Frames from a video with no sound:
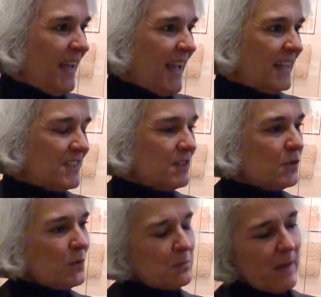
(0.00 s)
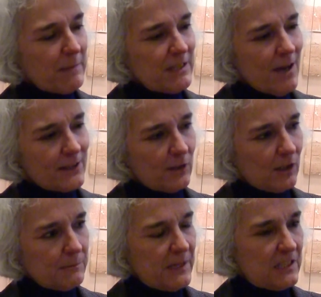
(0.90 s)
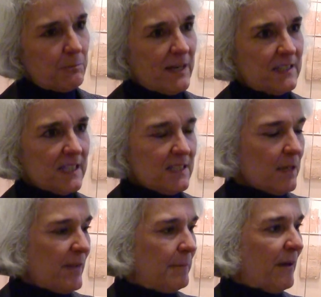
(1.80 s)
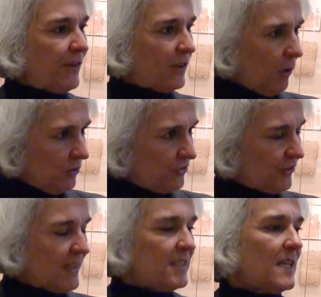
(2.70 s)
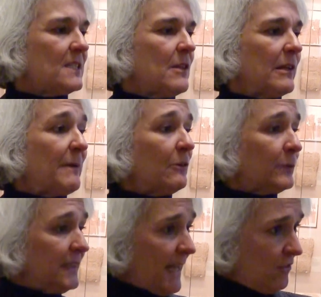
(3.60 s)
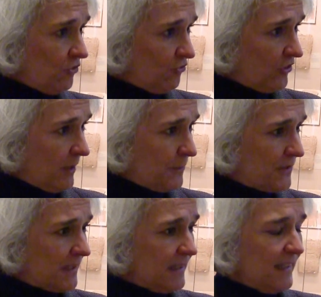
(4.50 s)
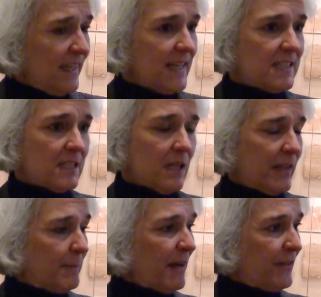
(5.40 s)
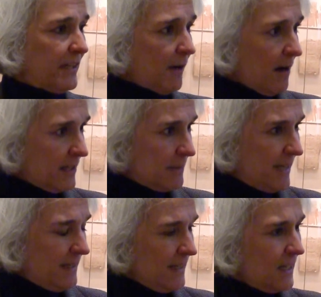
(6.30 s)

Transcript: It's maybe not an art piece, but it says something about the culture, it says something about relationships, it says something about the economy.